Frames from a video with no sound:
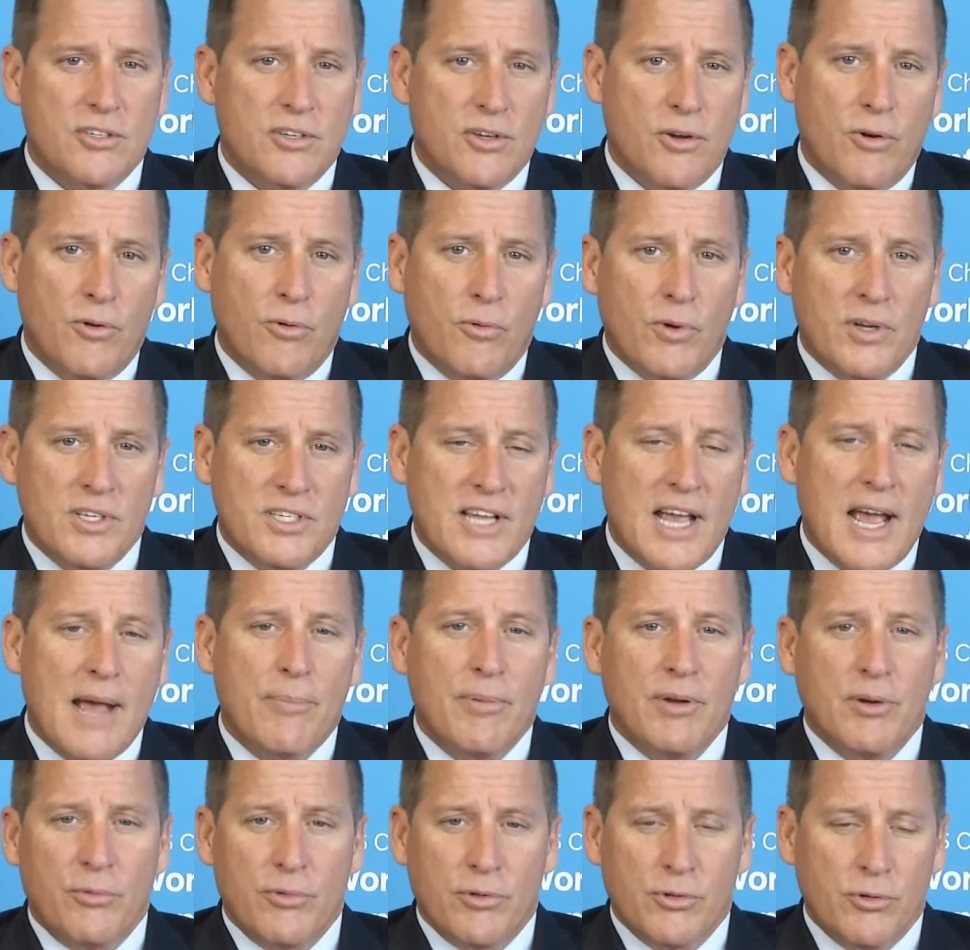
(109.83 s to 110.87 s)
So what's
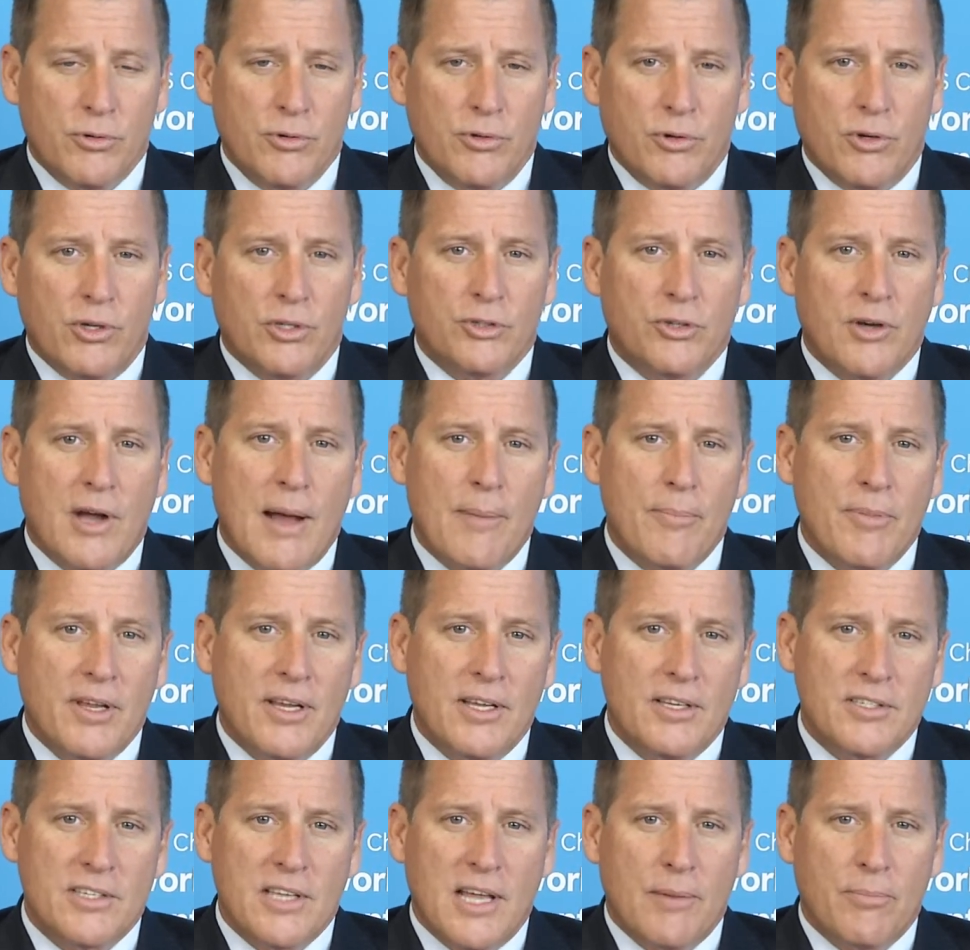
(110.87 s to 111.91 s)
happened with crude oil
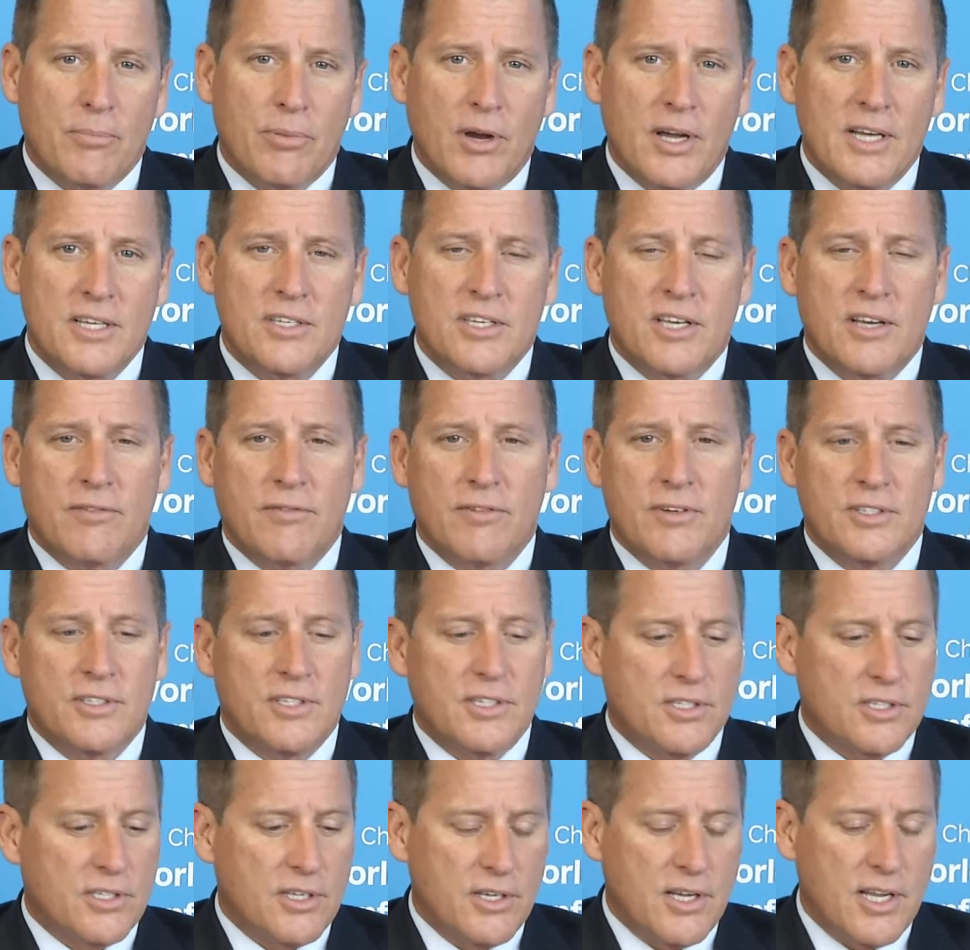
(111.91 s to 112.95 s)
dropping is that price
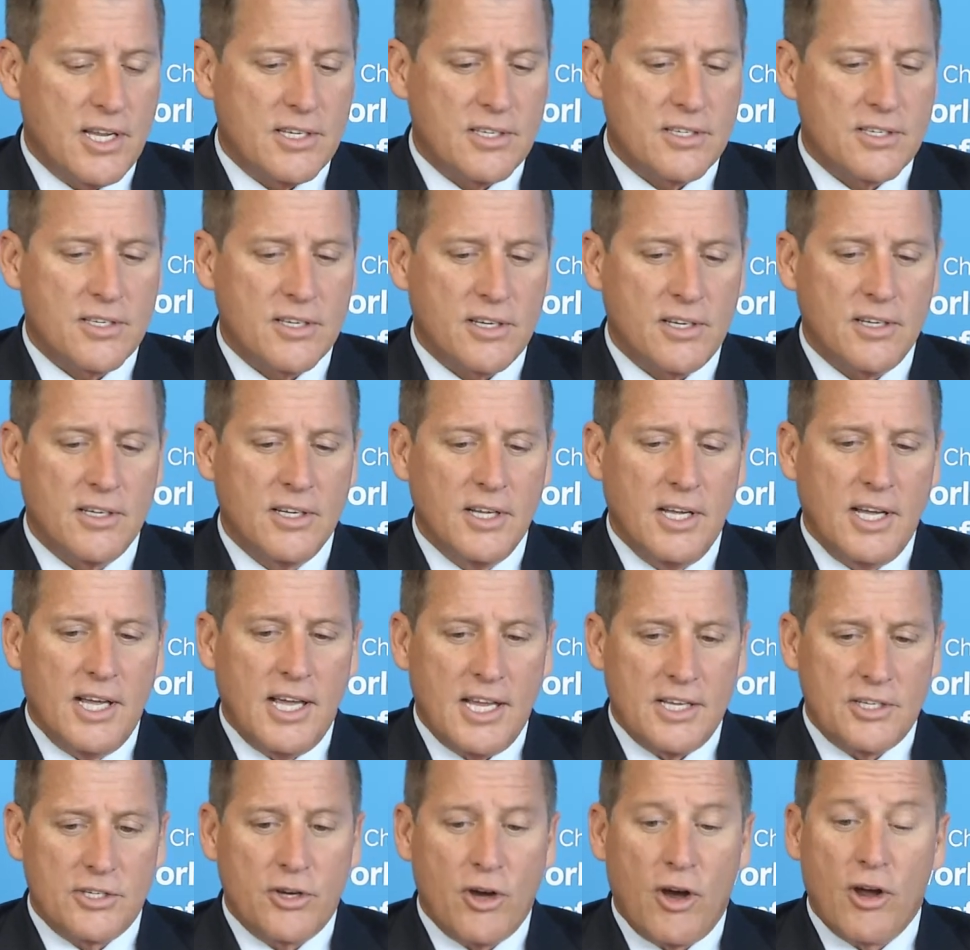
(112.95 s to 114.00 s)
difference
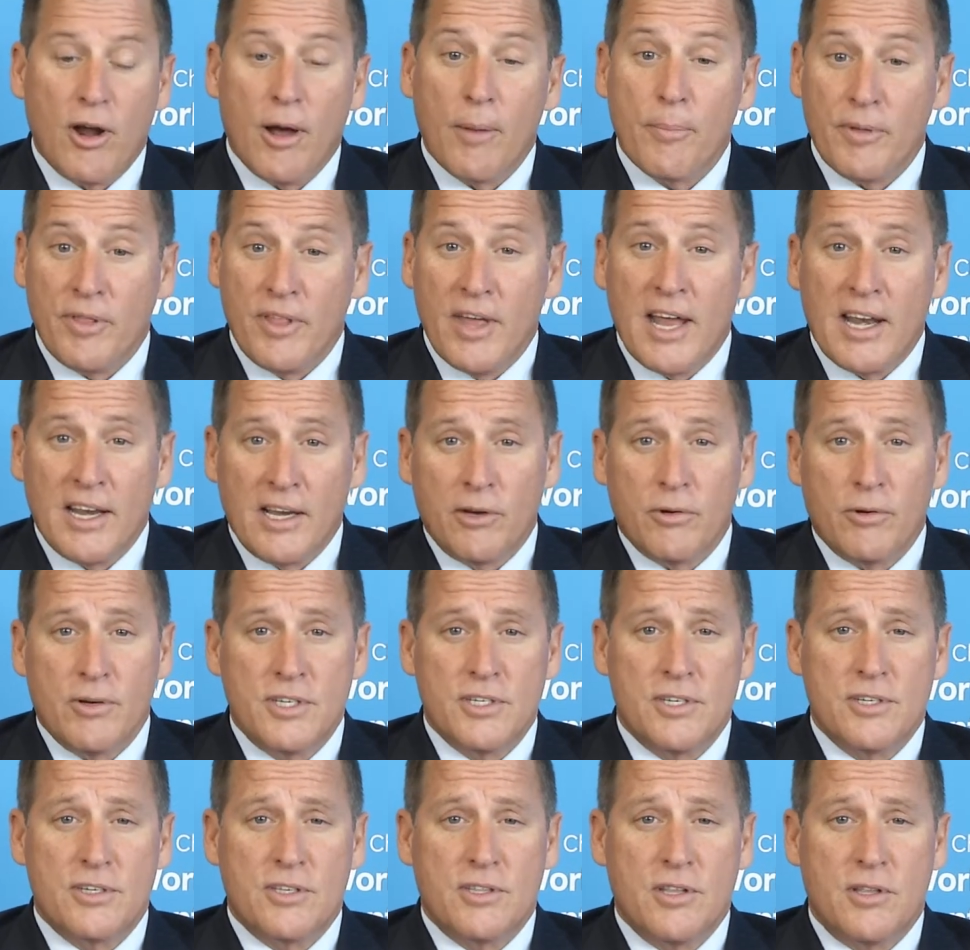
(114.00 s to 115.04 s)
has gone up, and that
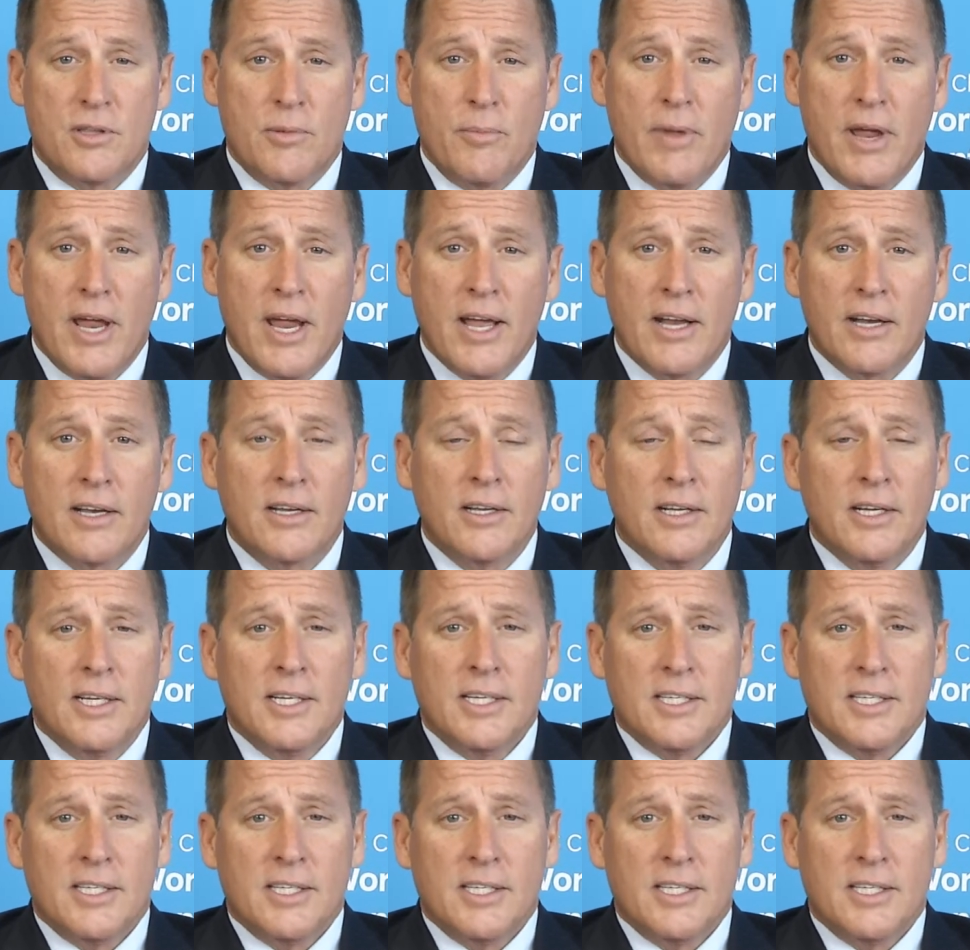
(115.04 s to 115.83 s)
increases the demand.